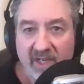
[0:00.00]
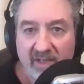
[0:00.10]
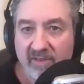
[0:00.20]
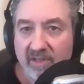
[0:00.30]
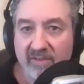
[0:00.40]

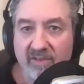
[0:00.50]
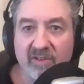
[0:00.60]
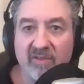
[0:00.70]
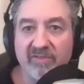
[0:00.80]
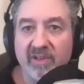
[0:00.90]
sit on the
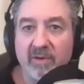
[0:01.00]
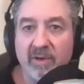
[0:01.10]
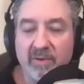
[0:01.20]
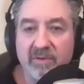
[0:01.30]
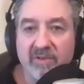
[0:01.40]
shelf,
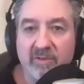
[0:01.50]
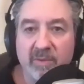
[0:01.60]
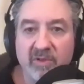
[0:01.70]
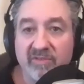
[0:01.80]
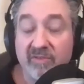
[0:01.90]
go through
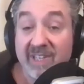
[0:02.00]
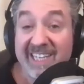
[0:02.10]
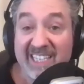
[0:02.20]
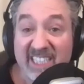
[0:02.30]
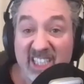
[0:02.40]
distribution for like
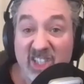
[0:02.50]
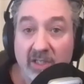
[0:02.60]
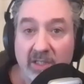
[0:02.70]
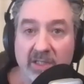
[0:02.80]
a year.